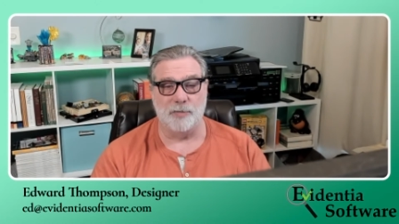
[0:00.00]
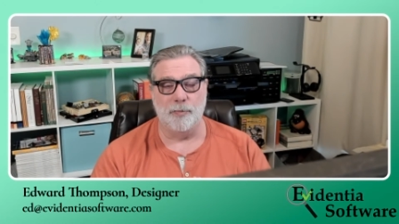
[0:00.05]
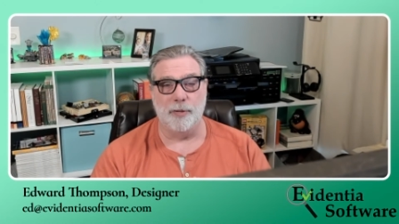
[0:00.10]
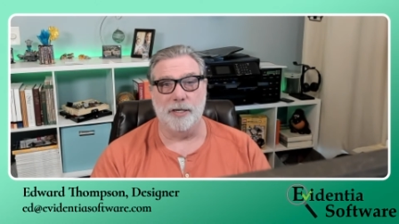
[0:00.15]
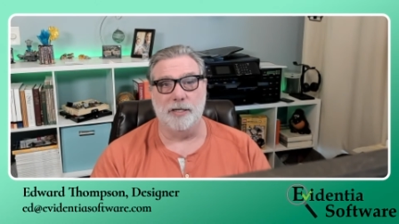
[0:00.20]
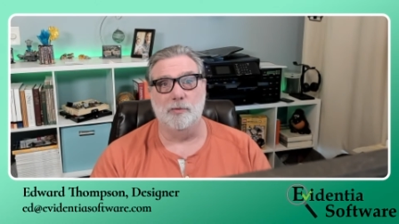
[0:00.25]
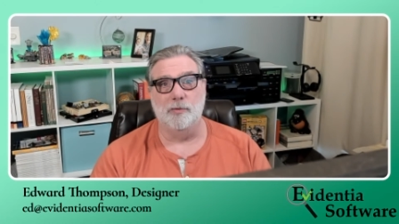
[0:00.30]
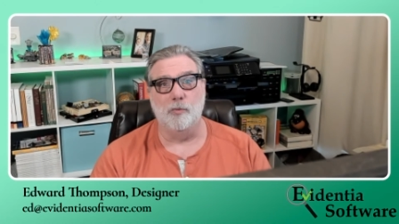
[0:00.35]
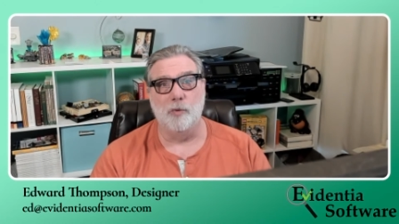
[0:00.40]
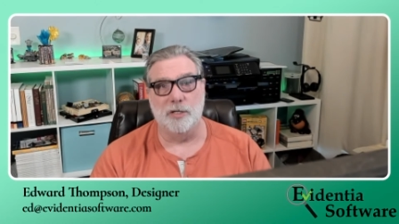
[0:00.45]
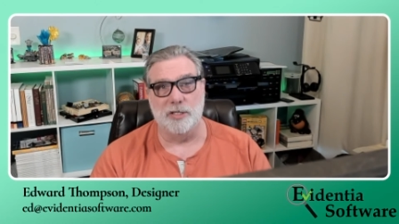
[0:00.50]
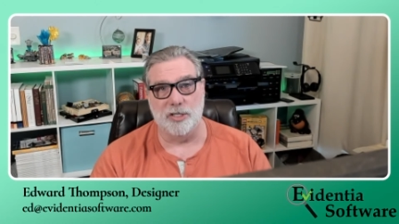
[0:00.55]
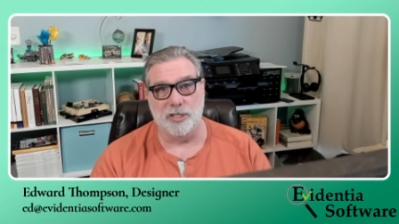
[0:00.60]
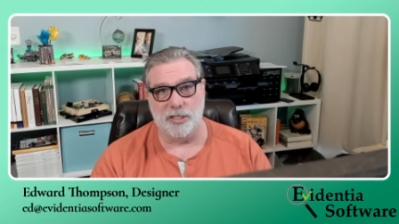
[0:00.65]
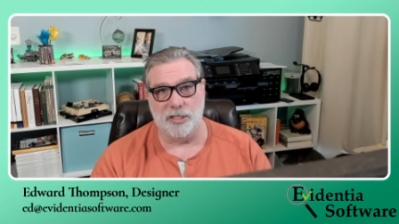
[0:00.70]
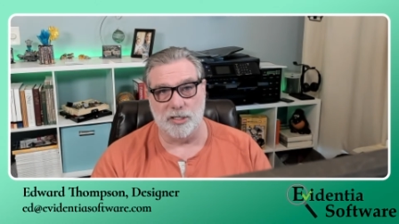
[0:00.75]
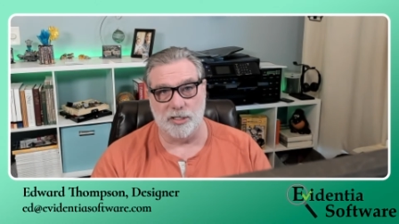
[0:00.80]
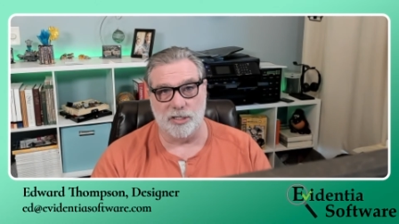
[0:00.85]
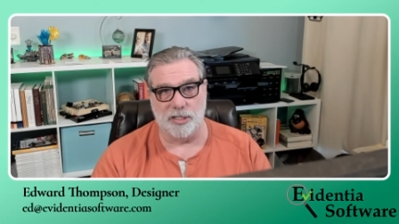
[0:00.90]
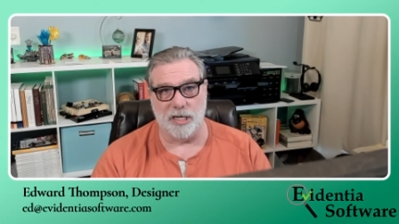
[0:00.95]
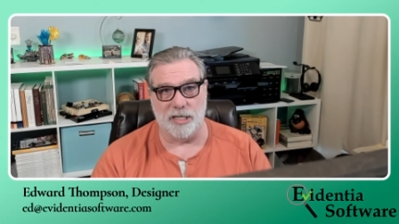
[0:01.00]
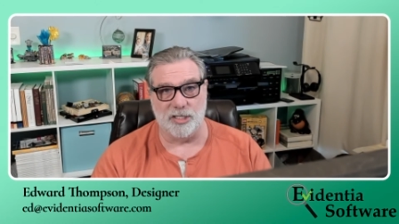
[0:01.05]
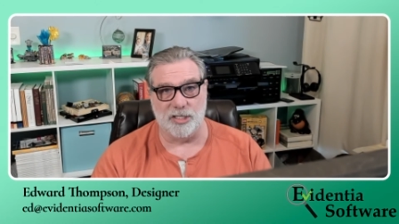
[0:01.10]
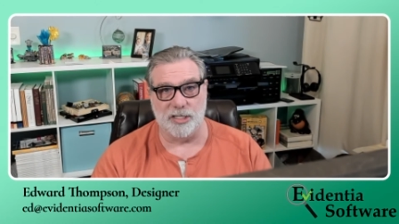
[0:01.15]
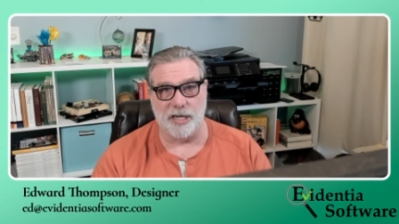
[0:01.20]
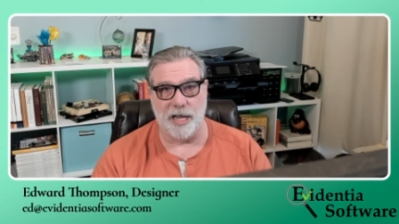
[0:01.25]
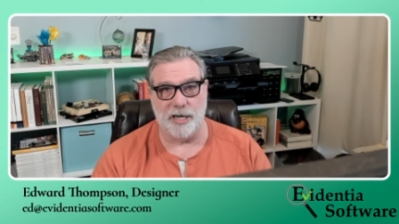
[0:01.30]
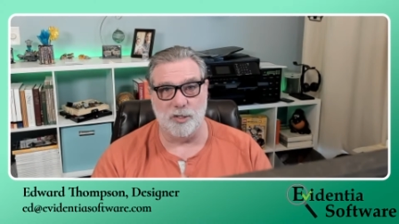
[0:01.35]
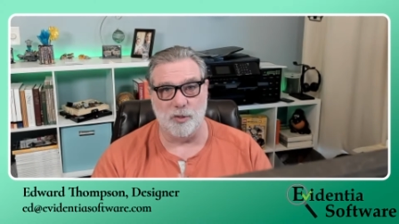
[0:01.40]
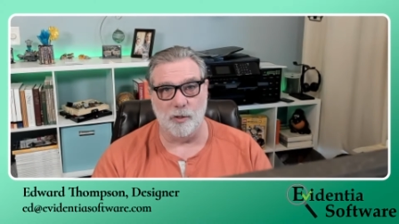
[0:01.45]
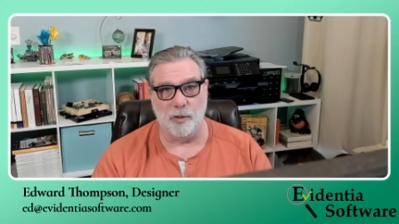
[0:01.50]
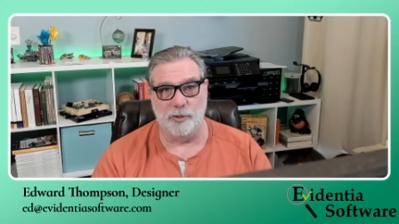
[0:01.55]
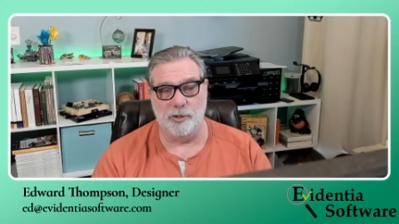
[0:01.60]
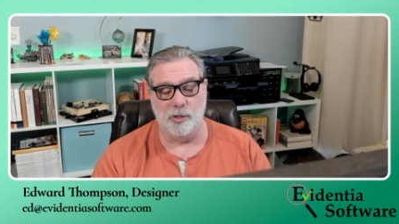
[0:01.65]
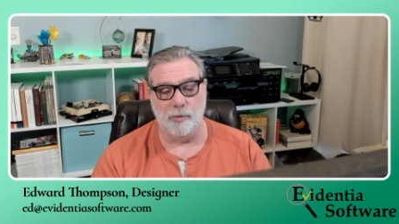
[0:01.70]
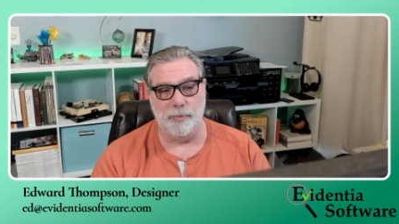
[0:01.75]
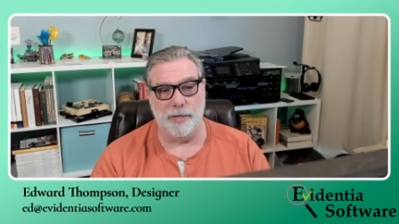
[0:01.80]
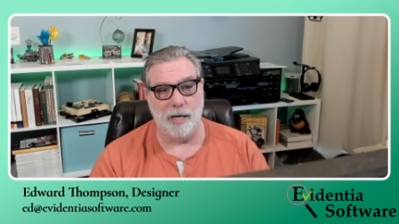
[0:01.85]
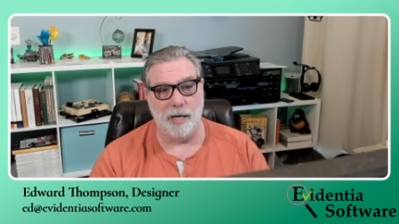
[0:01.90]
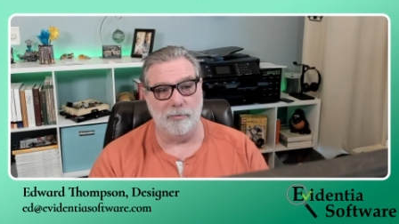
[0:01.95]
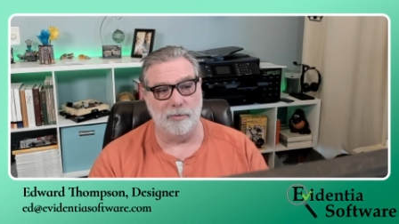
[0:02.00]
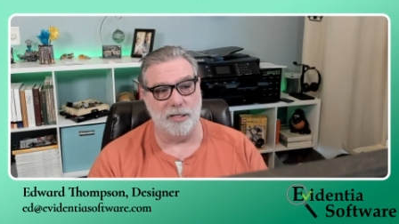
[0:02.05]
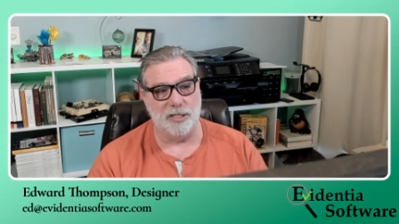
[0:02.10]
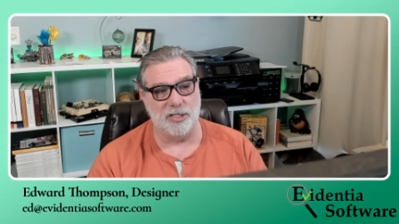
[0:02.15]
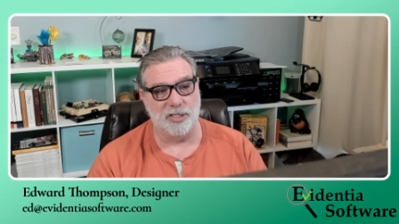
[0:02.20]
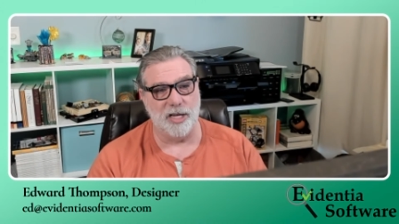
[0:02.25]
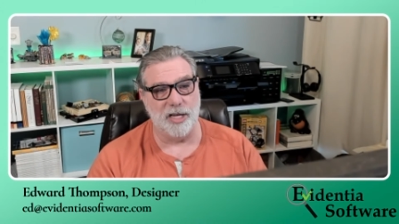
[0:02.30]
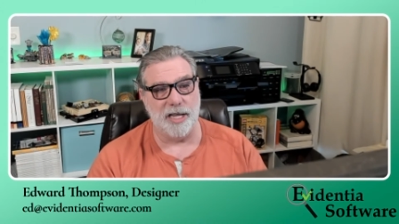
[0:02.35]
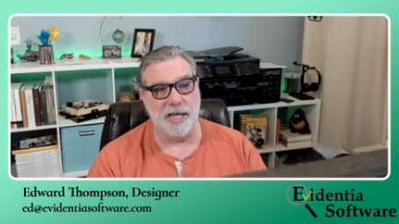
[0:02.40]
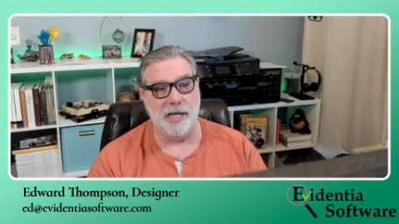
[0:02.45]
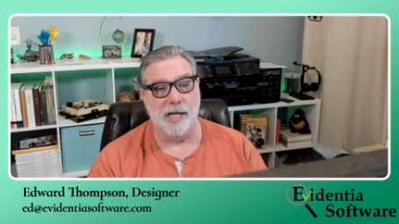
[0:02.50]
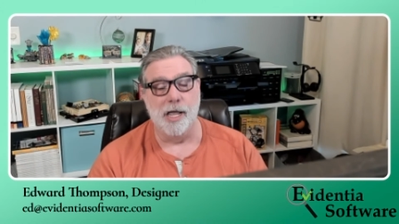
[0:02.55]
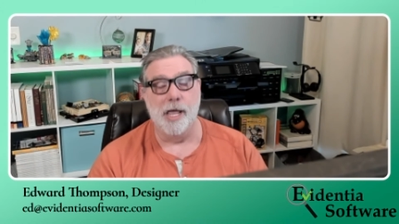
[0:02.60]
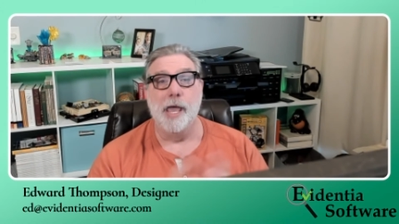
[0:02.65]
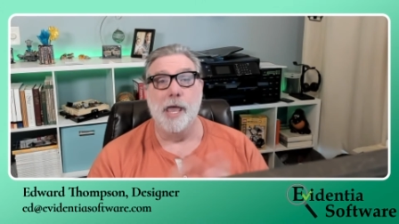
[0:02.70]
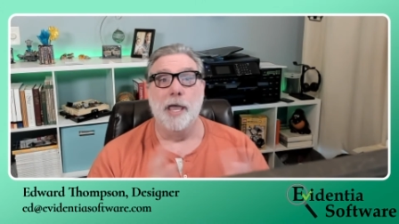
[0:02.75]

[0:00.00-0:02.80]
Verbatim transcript: but once it's uh, scheduled, you'll be able to see,